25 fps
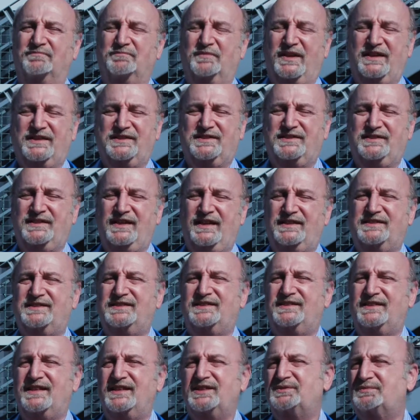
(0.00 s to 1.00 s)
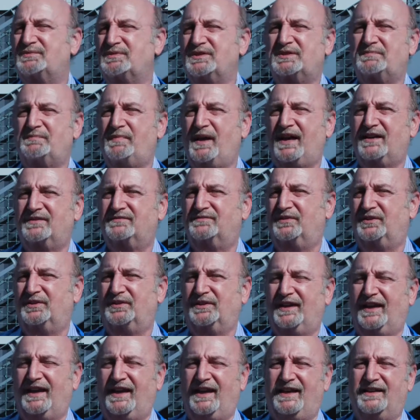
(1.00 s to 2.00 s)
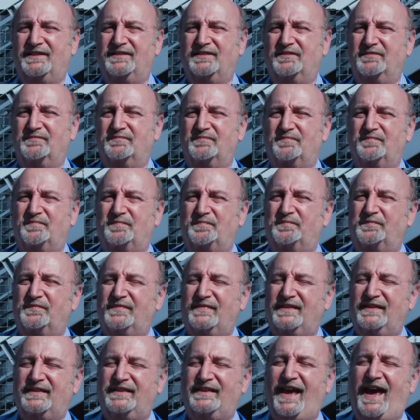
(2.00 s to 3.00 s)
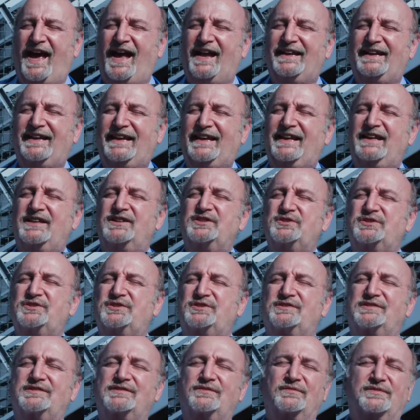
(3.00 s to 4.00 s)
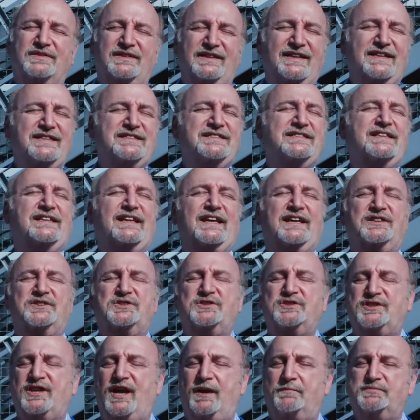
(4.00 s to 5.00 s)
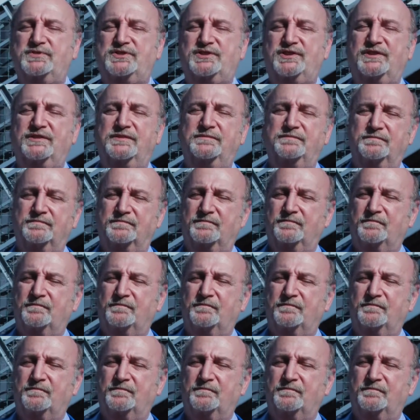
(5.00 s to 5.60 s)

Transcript: it's disrespectful, and that is the exception.